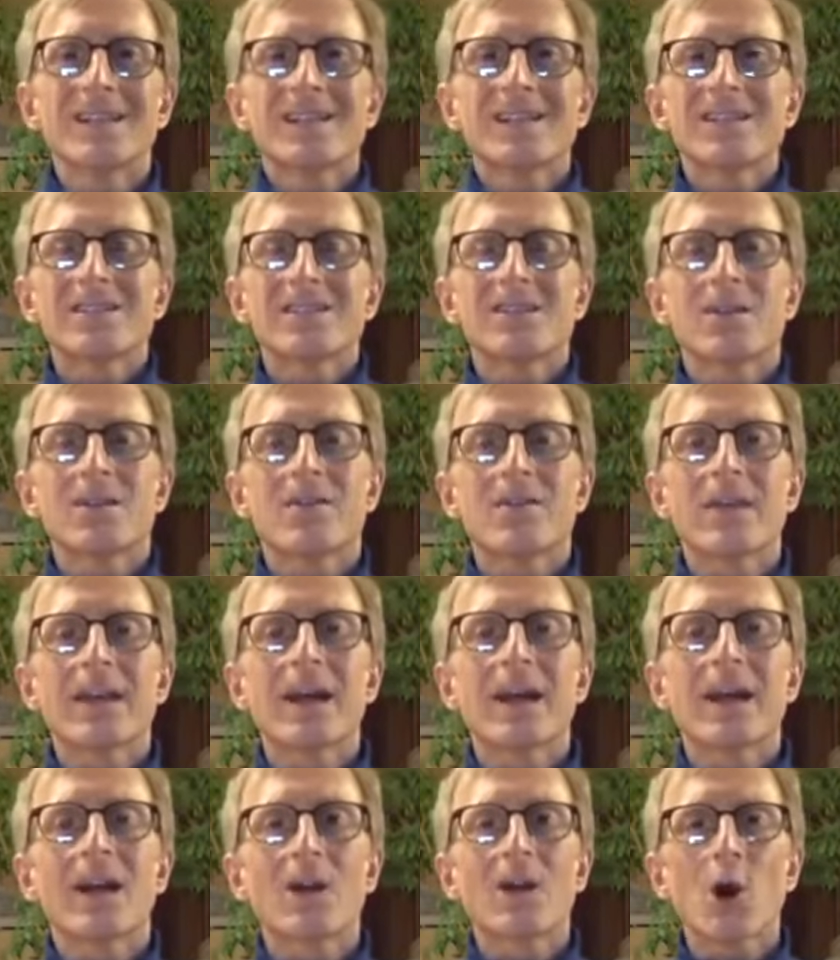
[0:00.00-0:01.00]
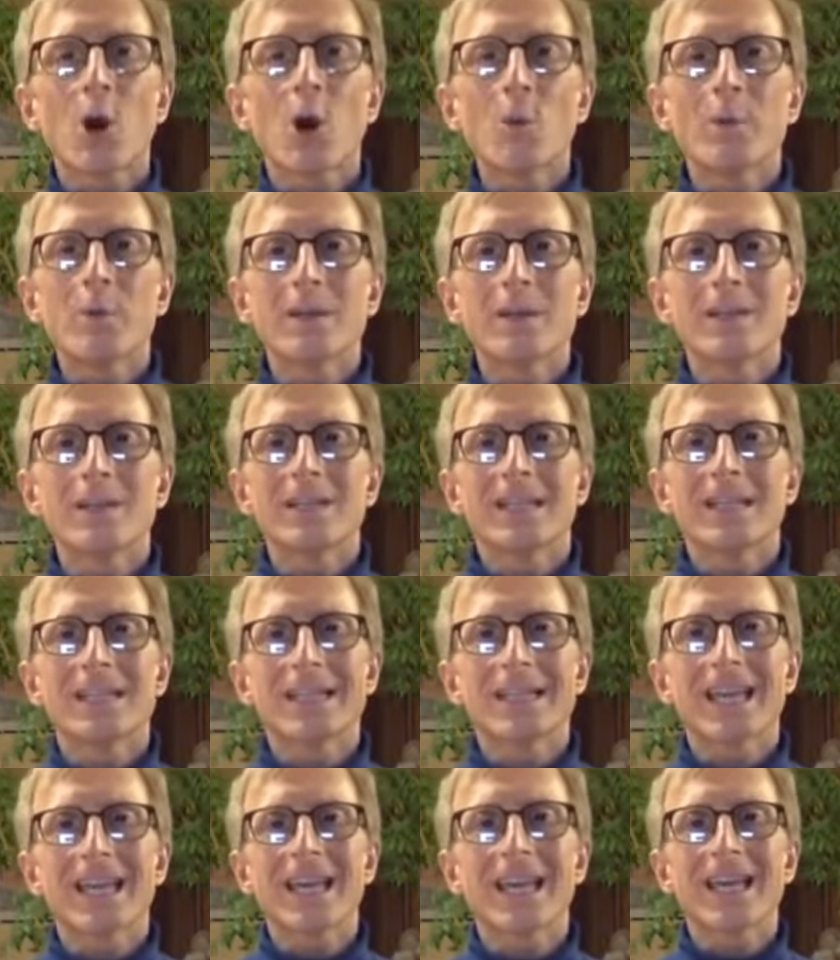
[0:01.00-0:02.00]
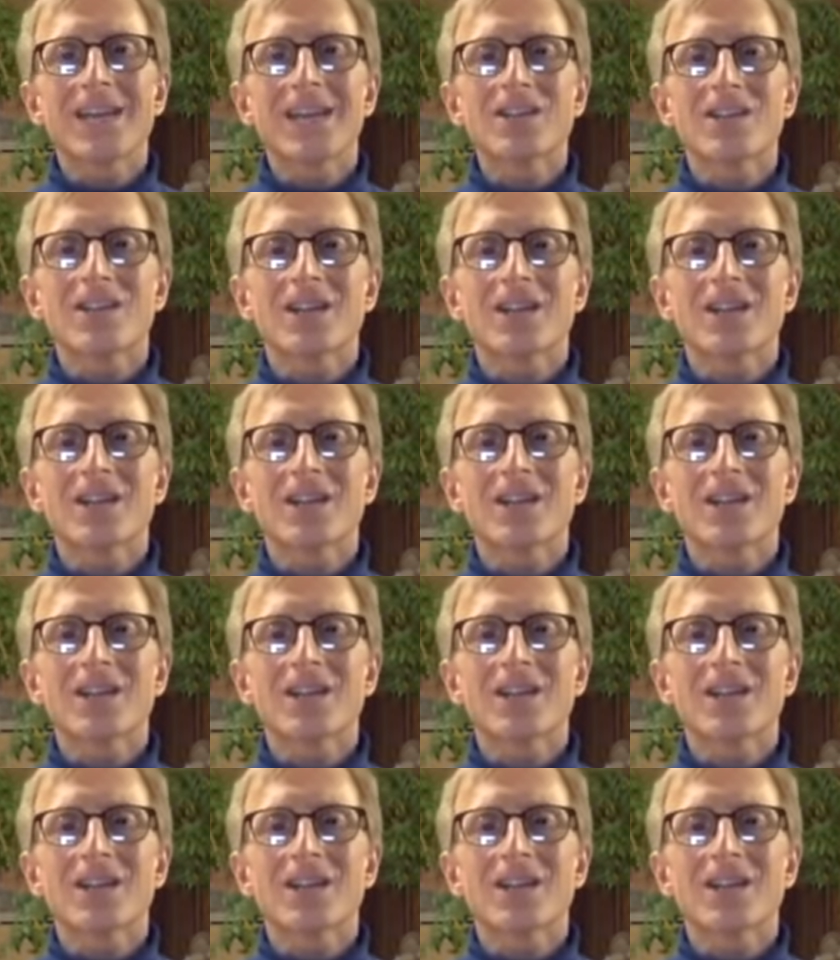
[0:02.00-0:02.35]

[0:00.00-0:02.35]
So they are open, engage,